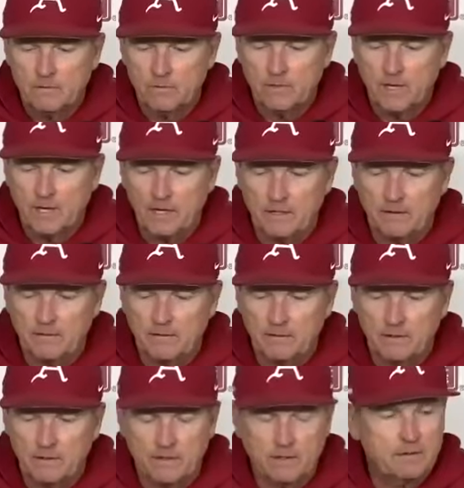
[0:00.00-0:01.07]
we got
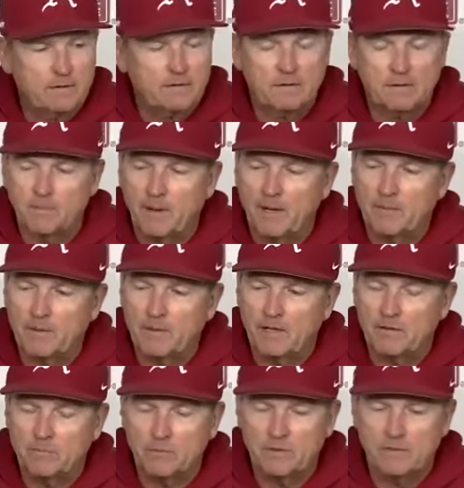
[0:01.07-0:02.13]
into the, to the bottom of the
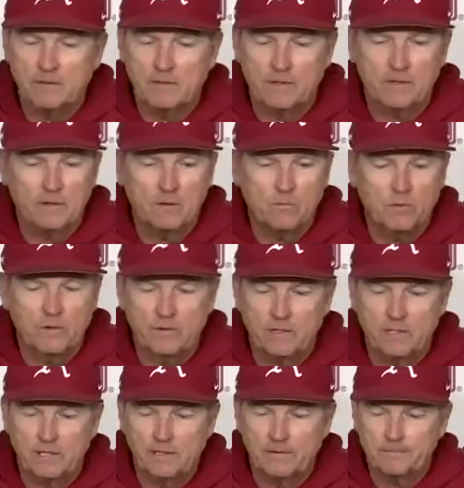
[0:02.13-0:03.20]
eighth with uh, a one
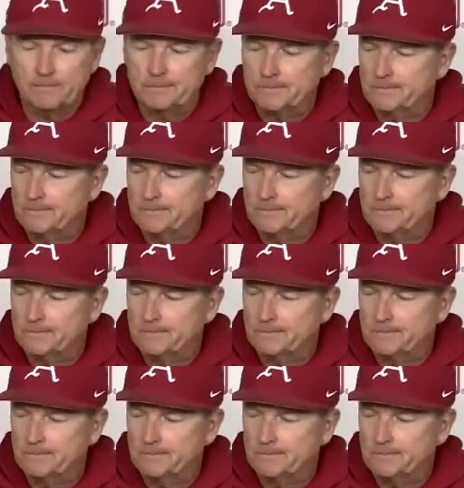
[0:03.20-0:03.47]
run lead.